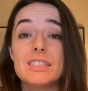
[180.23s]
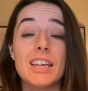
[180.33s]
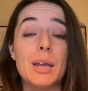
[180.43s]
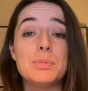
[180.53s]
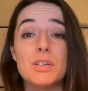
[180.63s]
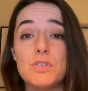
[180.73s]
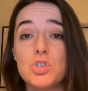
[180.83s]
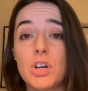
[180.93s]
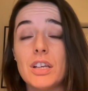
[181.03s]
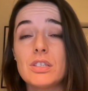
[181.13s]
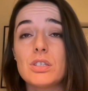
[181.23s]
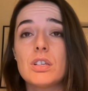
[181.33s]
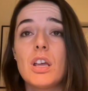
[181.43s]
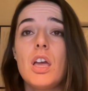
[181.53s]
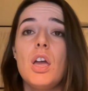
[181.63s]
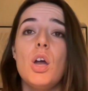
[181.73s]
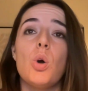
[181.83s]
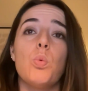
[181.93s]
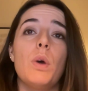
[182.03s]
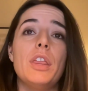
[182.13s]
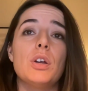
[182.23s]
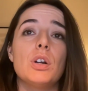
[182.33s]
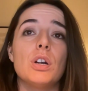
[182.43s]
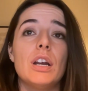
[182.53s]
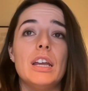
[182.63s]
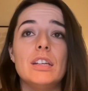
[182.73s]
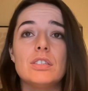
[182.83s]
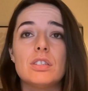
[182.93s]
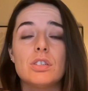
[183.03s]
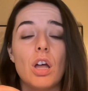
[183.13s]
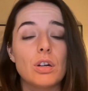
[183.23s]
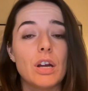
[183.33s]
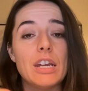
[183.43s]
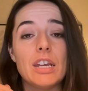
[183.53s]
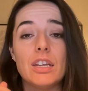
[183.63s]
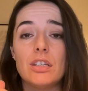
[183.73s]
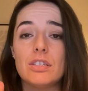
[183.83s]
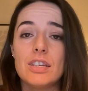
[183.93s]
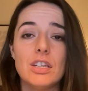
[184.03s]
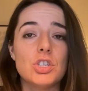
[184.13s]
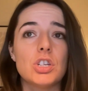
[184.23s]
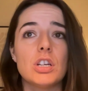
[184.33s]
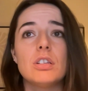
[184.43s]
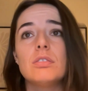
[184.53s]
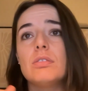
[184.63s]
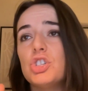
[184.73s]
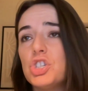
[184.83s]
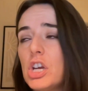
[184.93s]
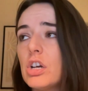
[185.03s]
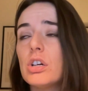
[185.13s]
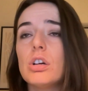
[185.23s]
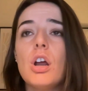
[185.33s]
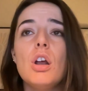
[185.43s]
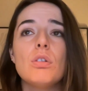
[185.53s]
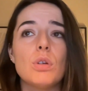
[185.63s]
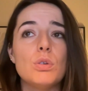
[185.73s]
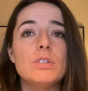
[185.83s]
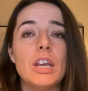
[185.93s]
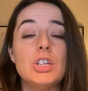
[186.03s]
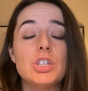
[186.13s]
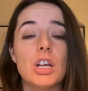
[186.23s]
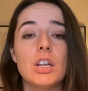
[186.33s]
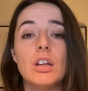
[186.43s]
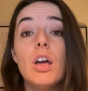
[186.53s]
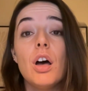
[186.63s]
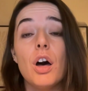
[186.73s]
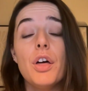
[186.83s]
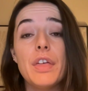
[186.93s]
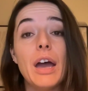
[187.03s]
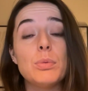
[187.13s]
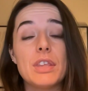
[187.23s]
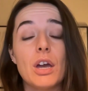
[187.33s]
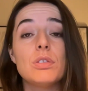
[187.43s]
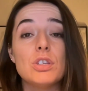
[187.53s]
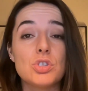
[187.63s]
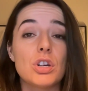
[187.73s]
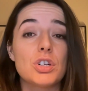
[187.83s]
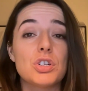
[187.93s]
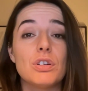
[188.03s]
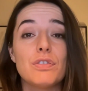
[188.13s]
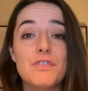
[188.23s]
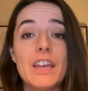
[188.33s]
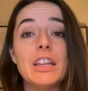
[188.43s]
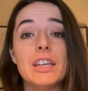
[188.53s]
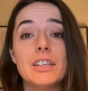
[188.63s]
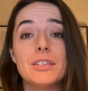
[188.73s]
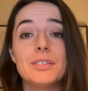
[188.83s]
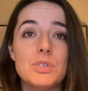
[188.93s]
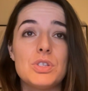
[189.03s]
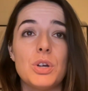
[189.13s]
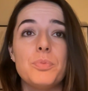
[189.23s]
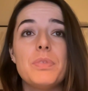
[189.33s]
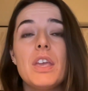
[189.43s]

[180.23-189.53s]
types of stress, whether it's tolerating tension, shear, rotation, all that without the structure failing. So